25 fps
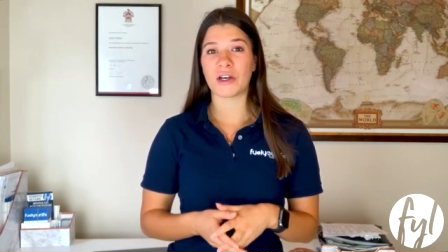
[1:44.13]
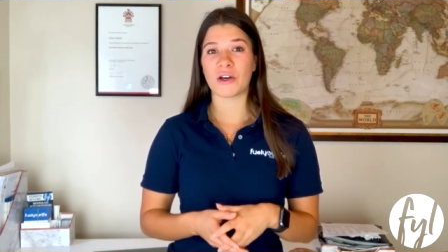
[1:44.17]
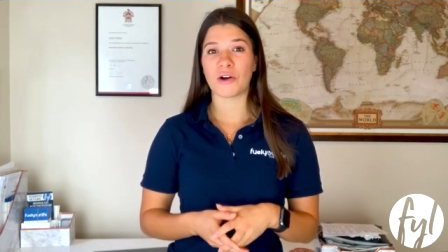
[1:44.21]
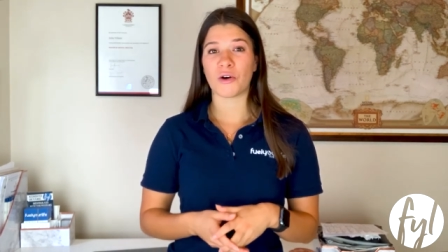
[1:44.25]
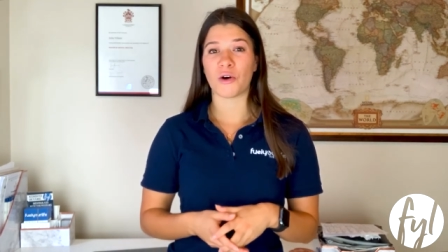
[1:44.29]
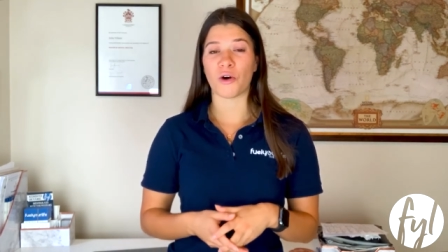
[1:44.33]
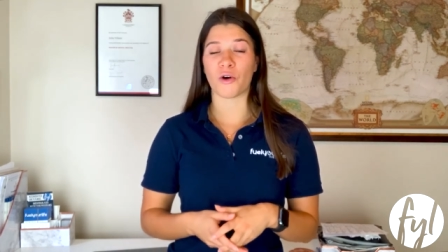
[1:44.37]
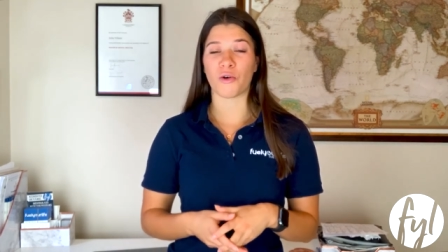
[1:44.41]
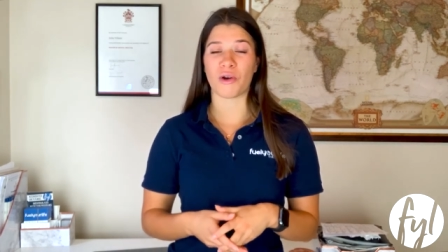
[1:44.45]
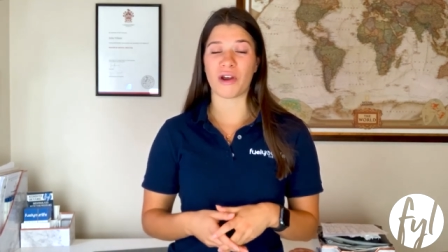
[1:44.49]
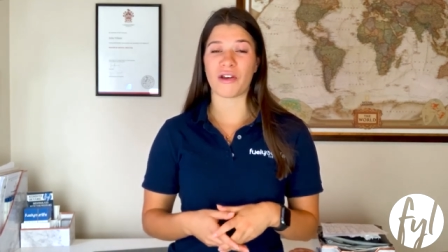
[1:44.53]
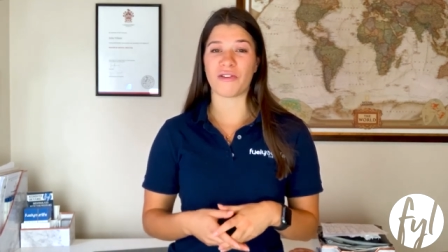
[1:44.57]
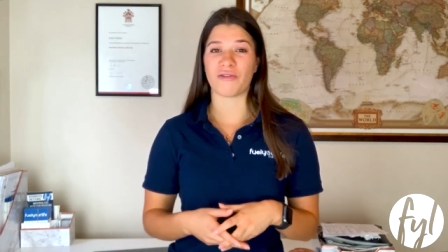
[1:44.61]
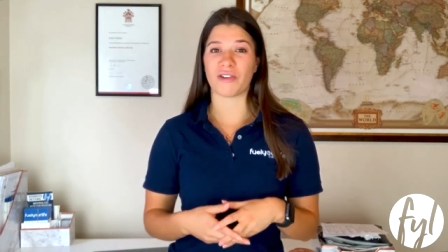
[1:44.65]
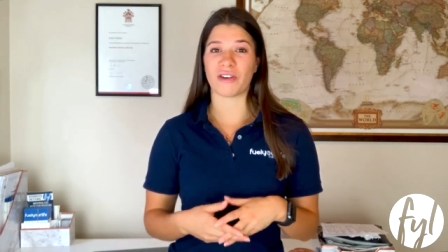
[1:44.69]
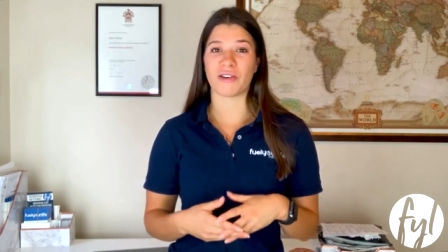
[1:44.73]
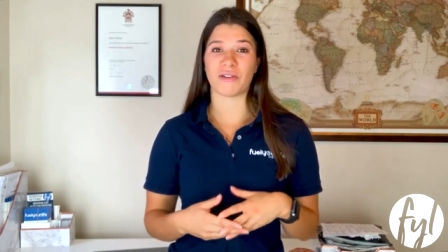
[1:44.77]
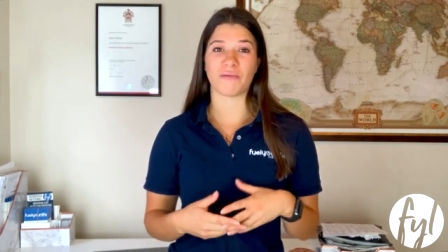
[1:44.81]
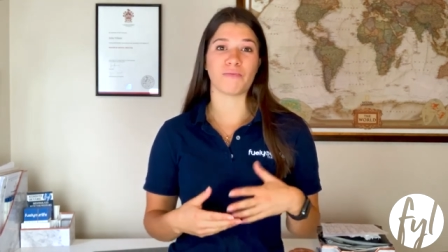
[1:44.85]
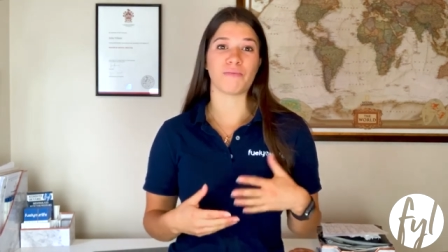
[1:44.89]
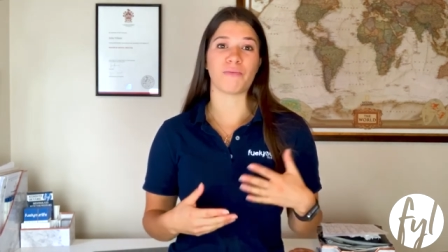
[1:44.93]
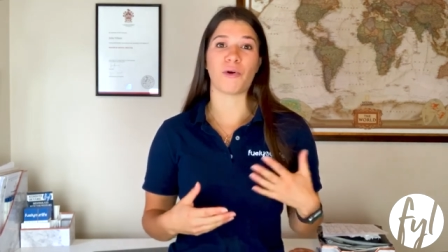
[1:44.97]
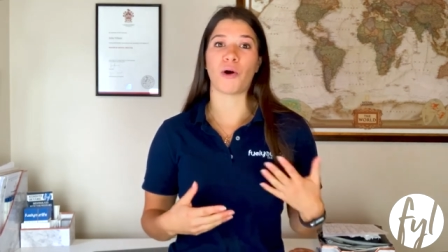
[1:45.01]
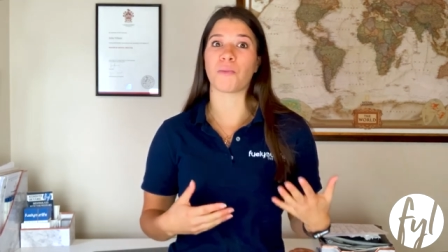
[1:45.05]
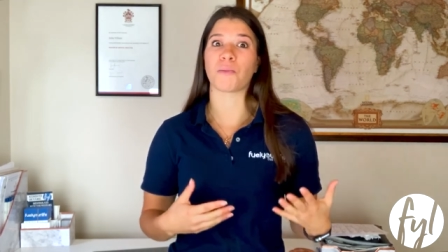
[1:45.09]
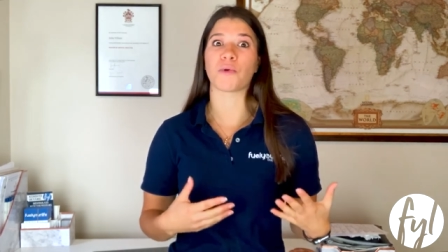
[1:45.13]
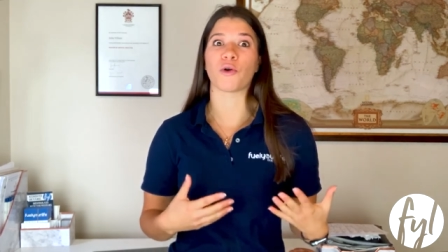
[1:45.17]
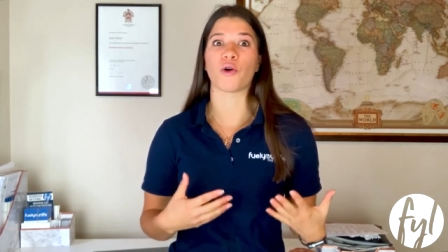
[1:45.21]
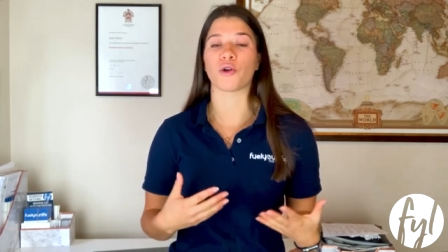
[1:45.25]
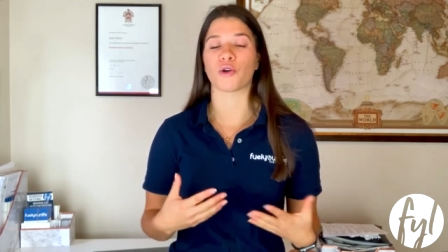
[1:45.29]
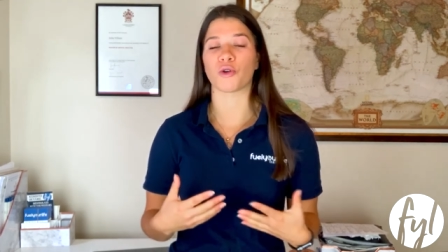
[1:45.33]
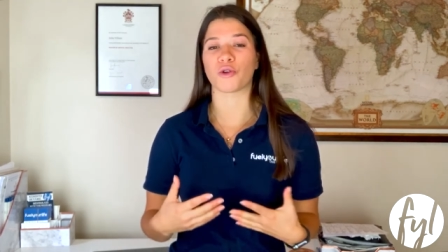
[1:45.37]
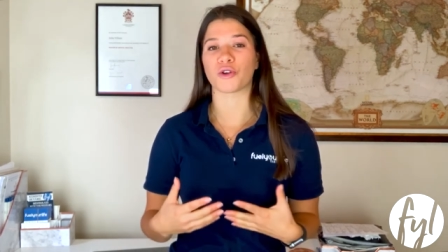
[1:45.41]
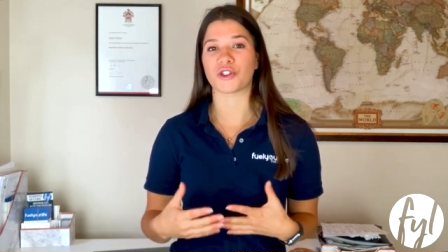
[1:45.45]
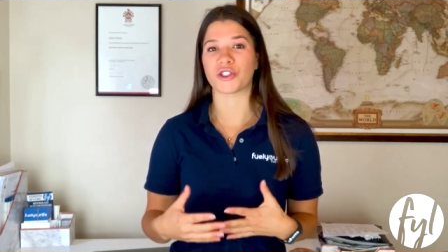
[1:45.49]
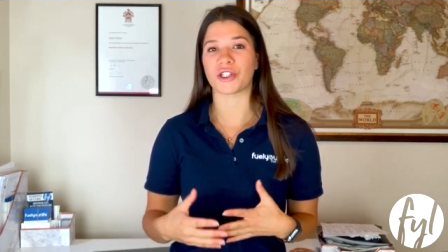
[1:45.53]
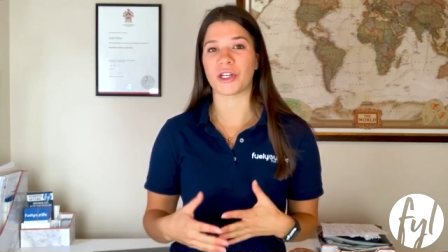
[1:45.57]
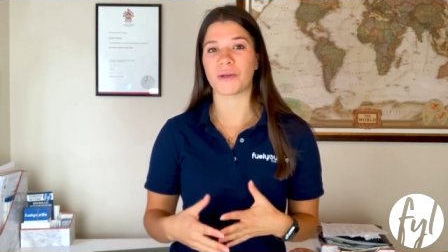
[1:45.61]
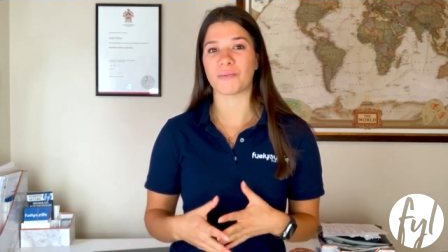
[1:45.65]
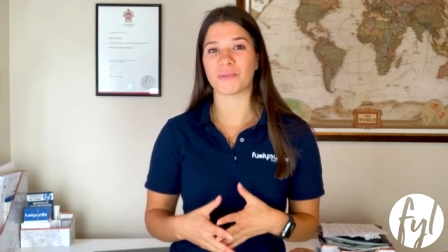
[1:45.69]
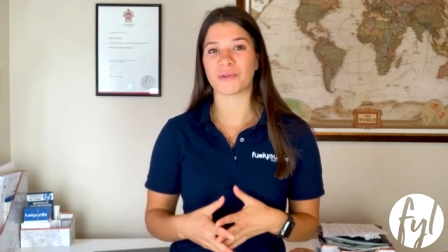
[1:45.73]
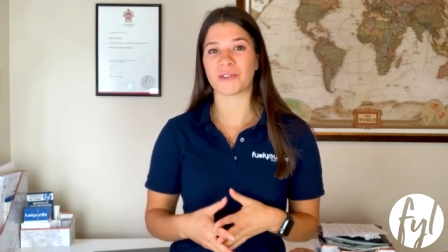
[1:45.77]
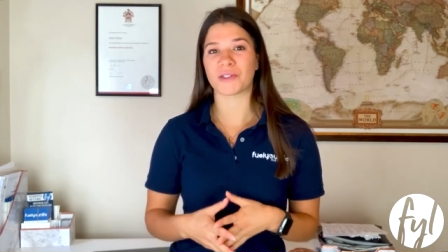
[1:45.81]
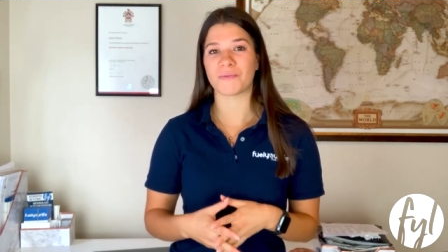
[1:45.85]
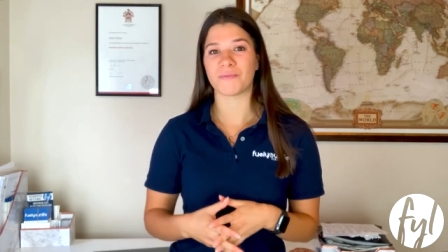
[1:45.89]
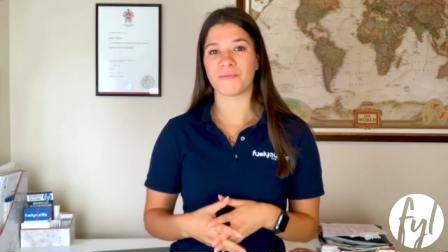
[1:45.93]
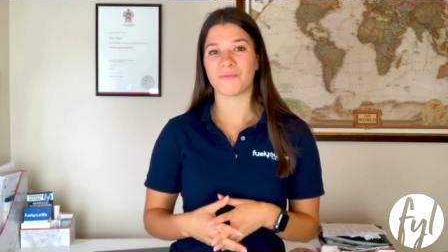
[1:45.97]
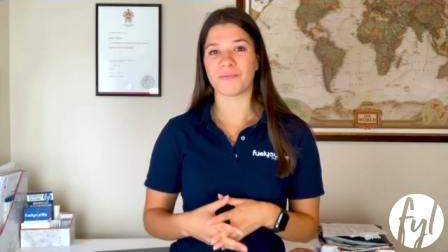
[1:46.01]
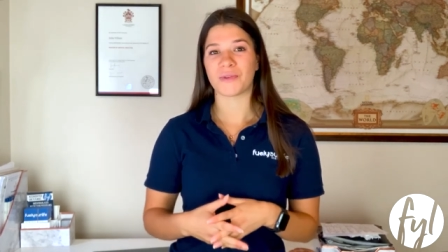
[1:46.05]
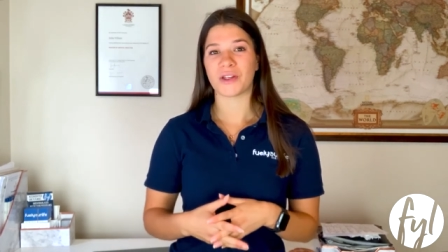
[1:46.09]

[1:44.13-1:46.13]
or even popcorn or chips.